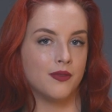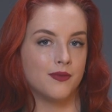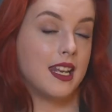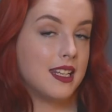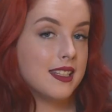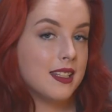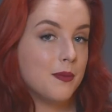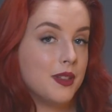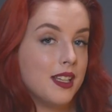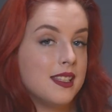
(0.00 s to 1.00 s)
And its
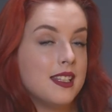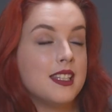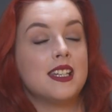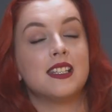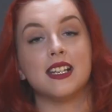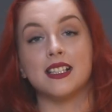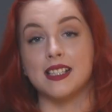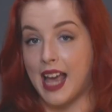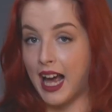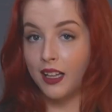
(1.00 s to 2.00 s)
simplicity is
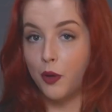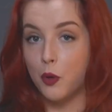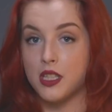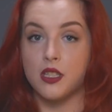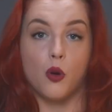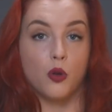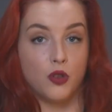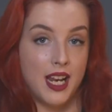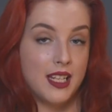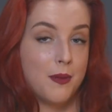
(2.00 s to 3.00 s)
exactly what's so
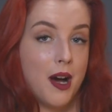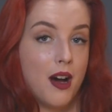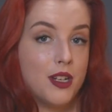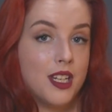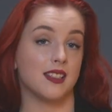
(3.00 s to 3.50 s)
great about it.